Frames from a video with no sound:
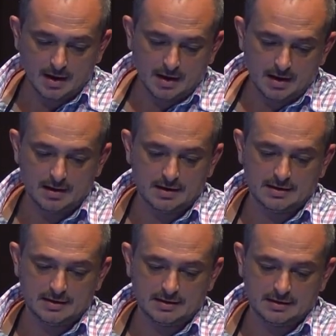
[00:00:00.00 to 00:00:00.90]

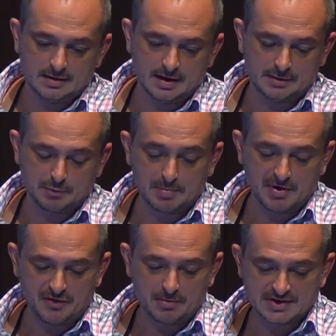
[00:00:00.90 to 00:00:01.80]
And we
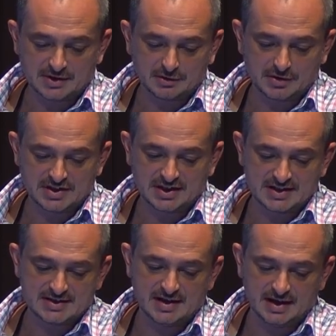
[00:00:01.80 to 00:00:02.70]
perform a cytotoxic
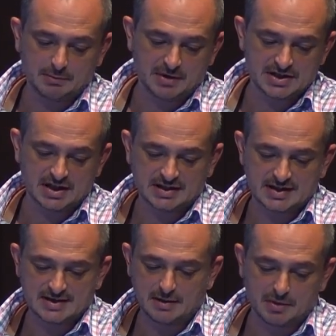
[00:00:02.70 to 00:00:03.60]
assay in which NK
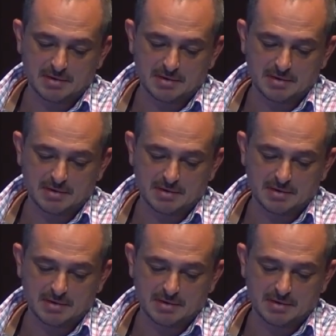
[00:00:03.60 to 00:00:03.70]
cells will